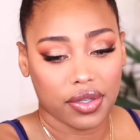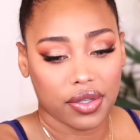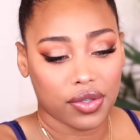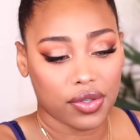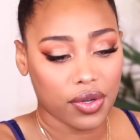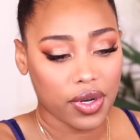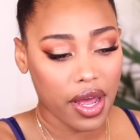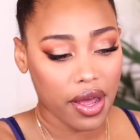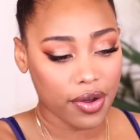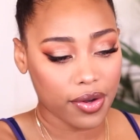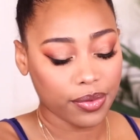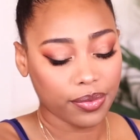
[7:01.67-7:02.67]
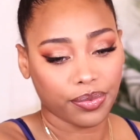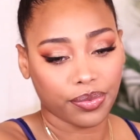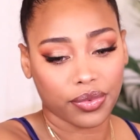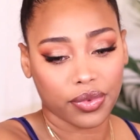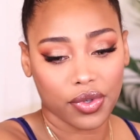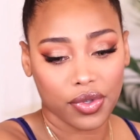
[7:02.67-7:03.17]
so now
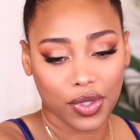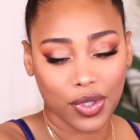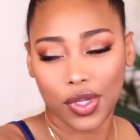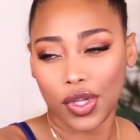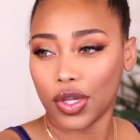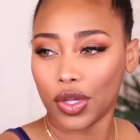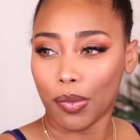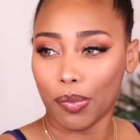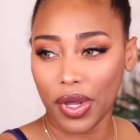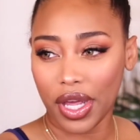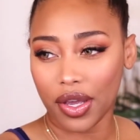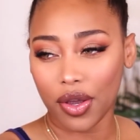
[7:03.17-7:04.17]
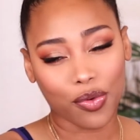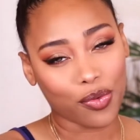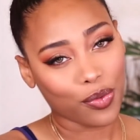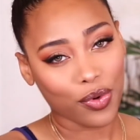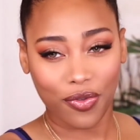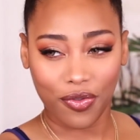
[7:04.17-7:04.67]
the big
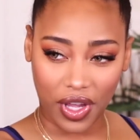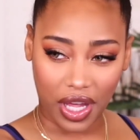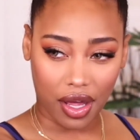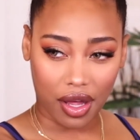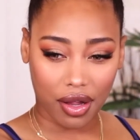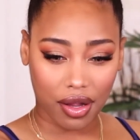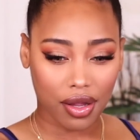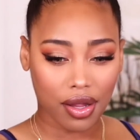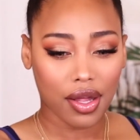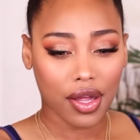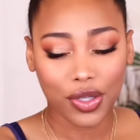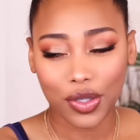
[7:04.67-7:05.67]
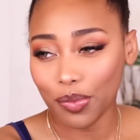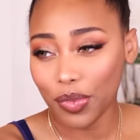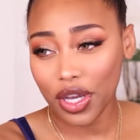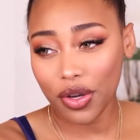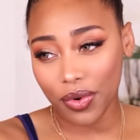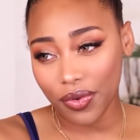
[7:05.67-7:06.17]
reveal. The
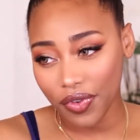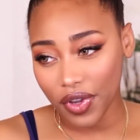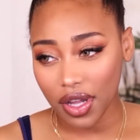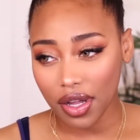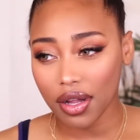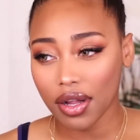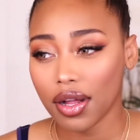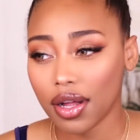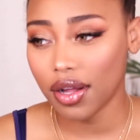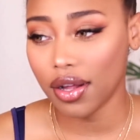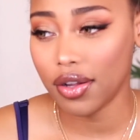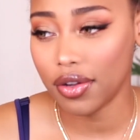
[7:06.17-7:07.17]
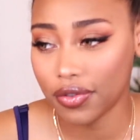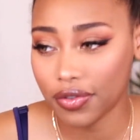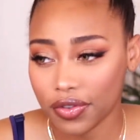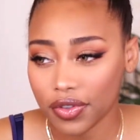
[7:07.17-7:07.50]
big reveal of